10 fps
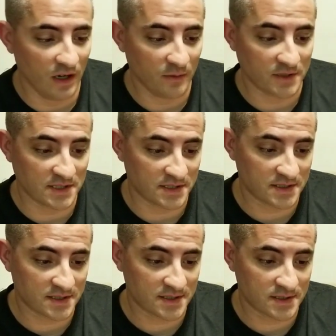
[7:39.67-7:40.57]
Which
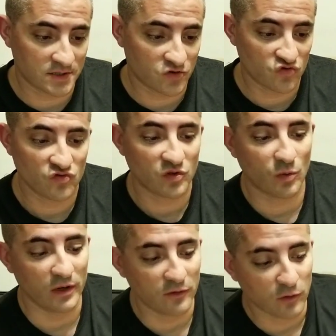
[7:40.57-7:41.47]
is
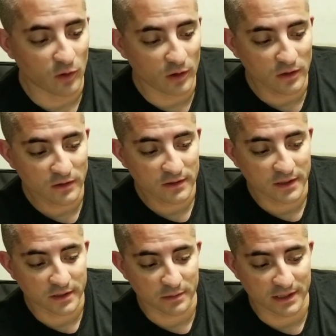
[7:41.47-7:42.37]
24 to
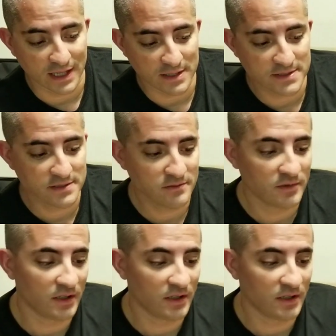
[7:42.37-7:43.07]
3000,